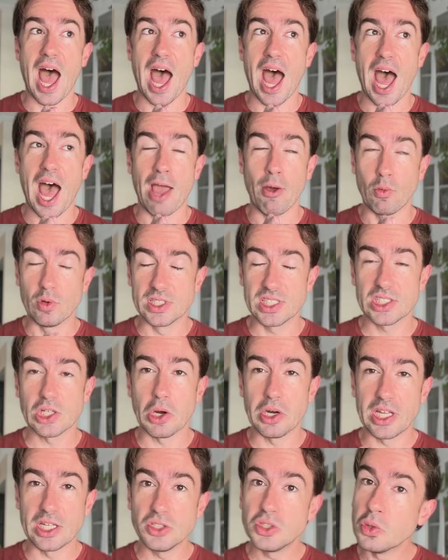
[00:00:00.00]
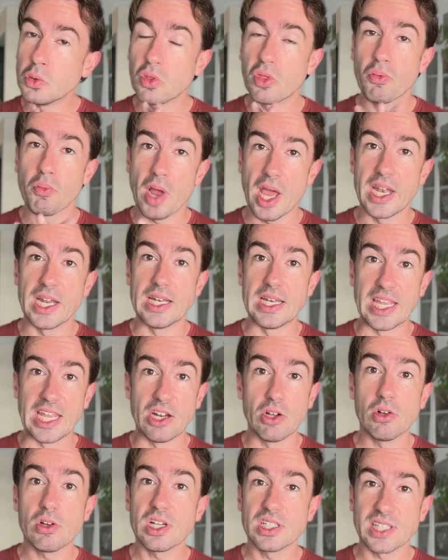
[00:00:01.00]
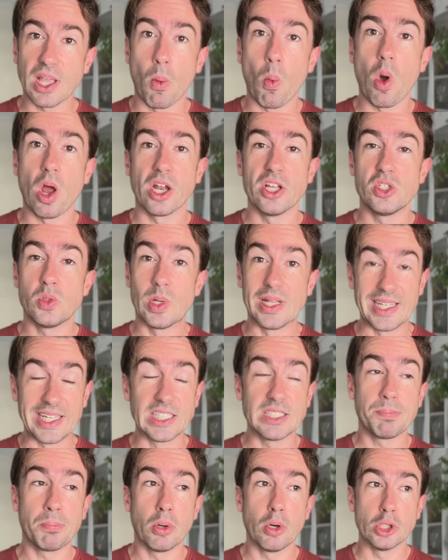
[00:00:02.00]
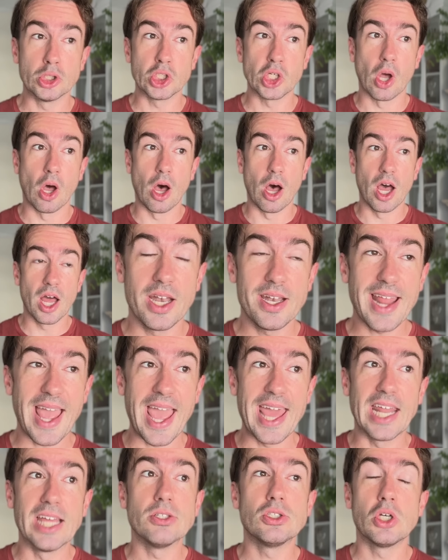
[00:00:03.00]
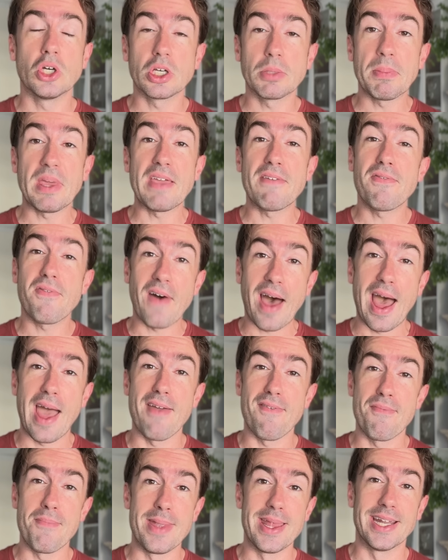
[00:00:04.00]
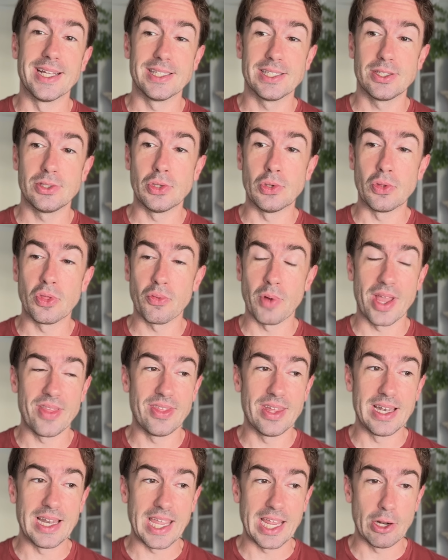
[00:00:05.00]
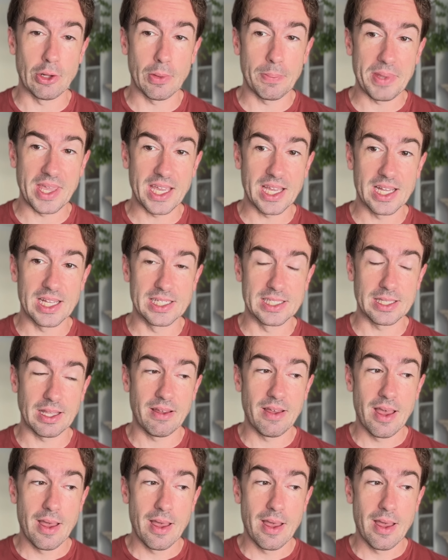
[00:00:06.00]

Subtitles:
I was starting to thread a needle because I wanted to at least push on, and it took me 5 minutes to thread the needle because